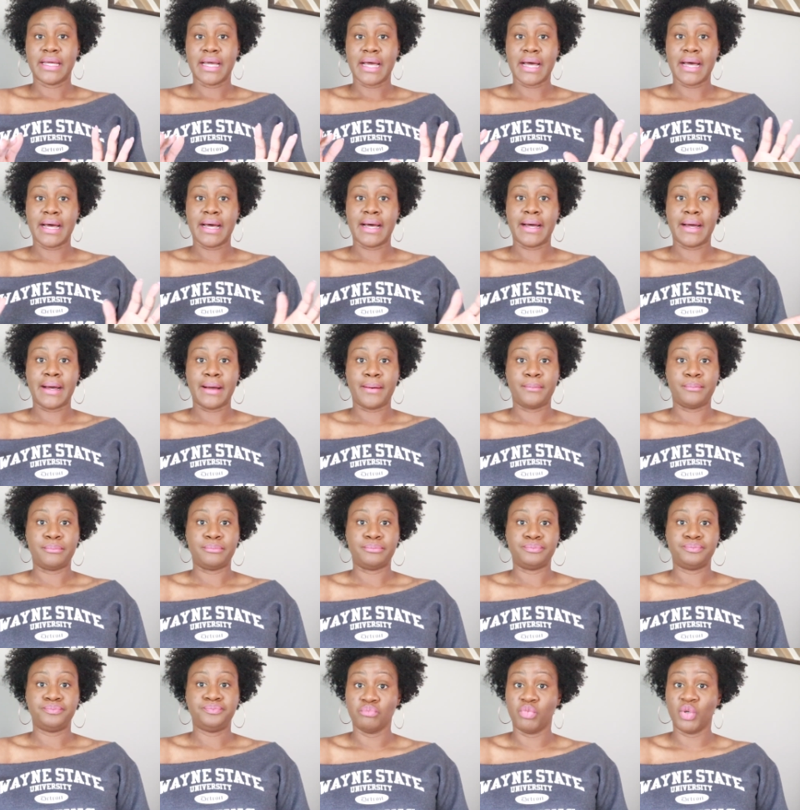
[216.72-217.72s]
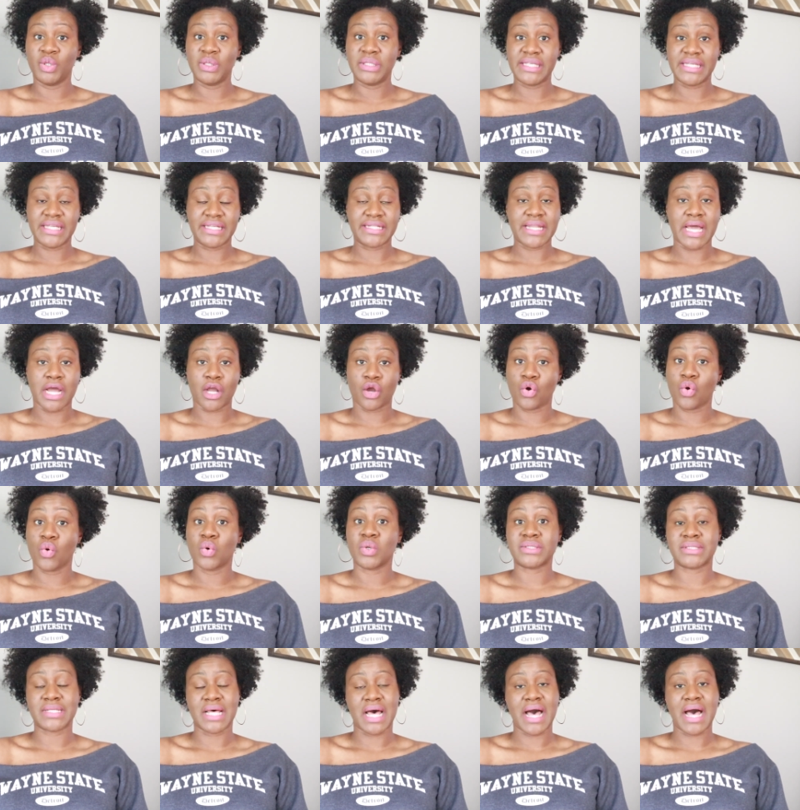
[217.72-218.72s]
um, bullying that
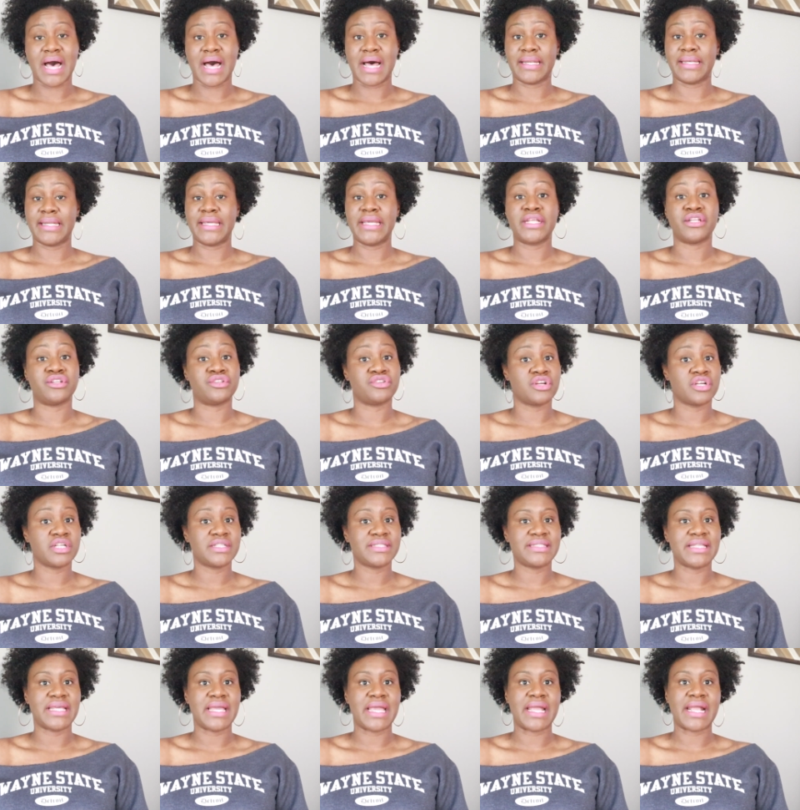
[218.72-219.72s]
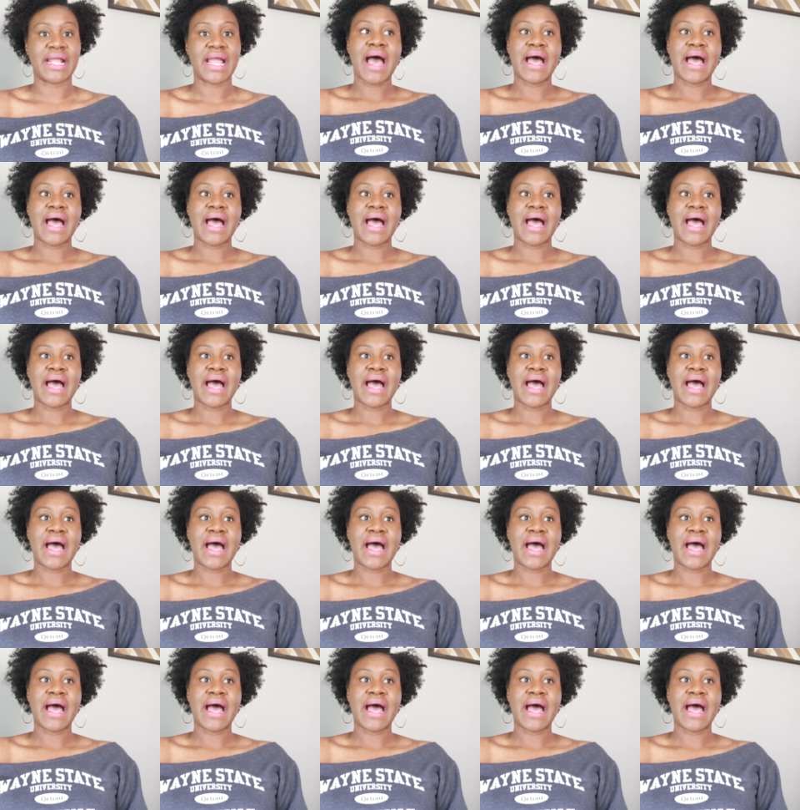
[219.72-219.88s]
goes on in nursing.